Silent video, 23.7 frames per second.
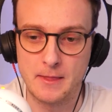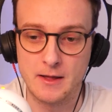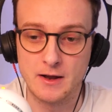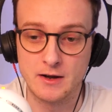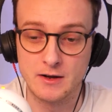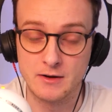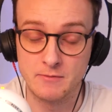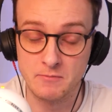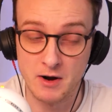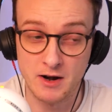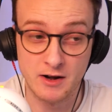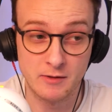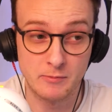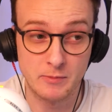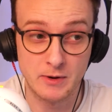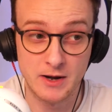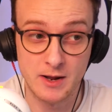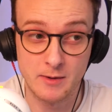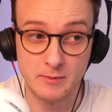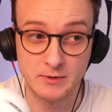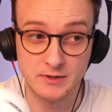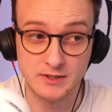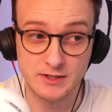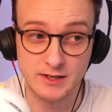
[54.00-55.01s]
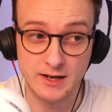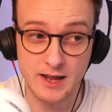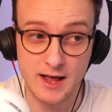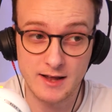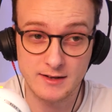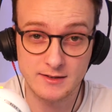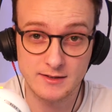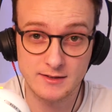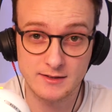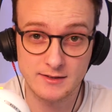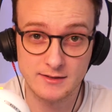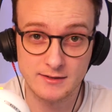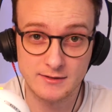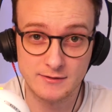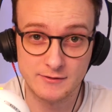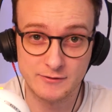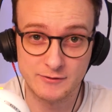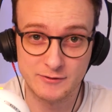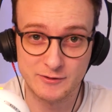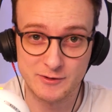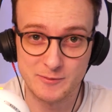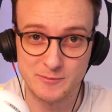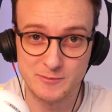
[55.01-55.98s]
And you might have been able to guess
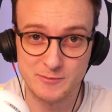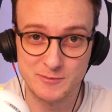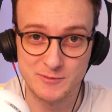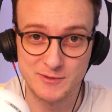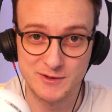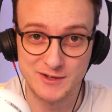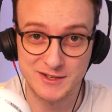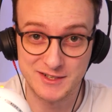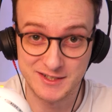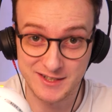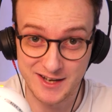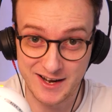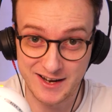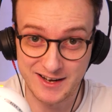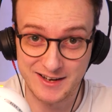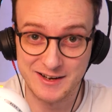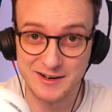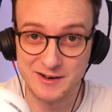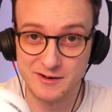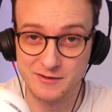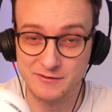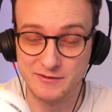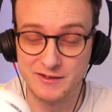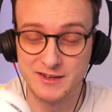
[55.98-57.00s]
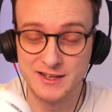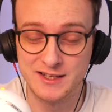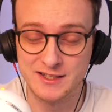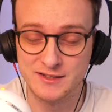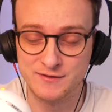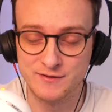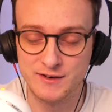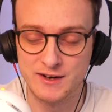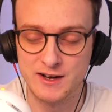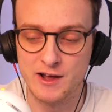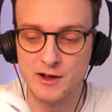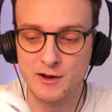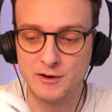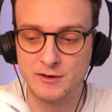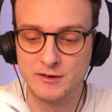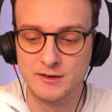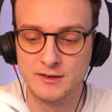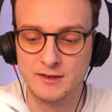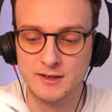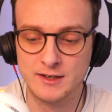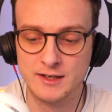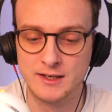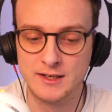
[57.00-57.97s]
from the title of this video
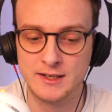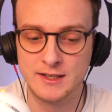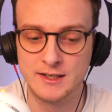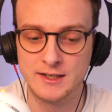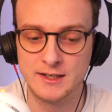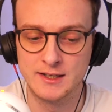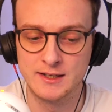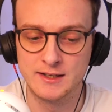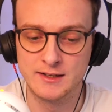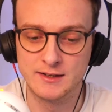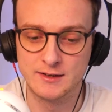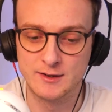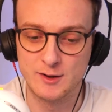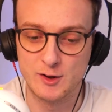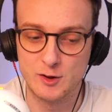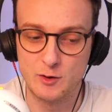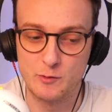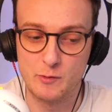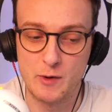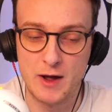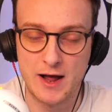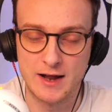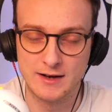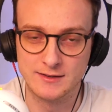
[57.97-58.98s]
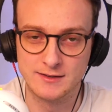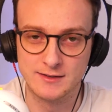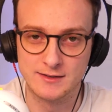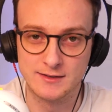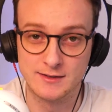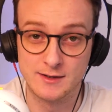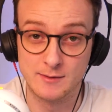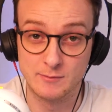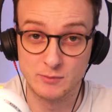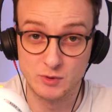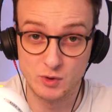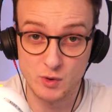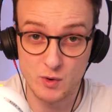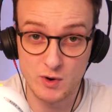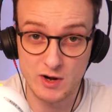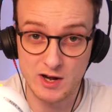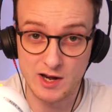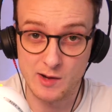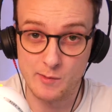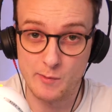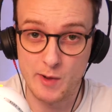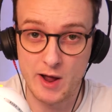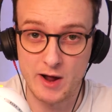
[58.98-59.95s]
that the band I'm
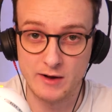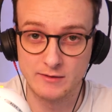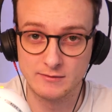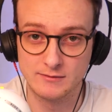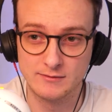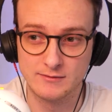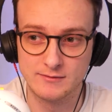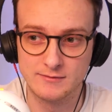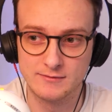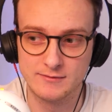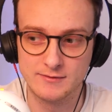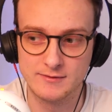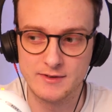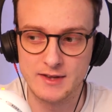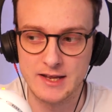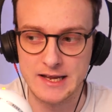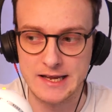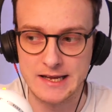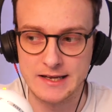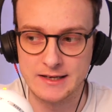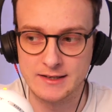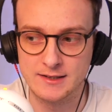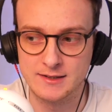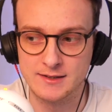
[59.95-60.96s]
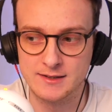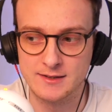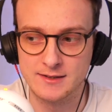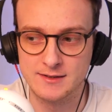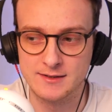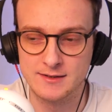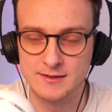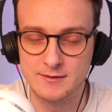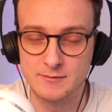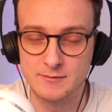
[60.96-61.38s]
talking about is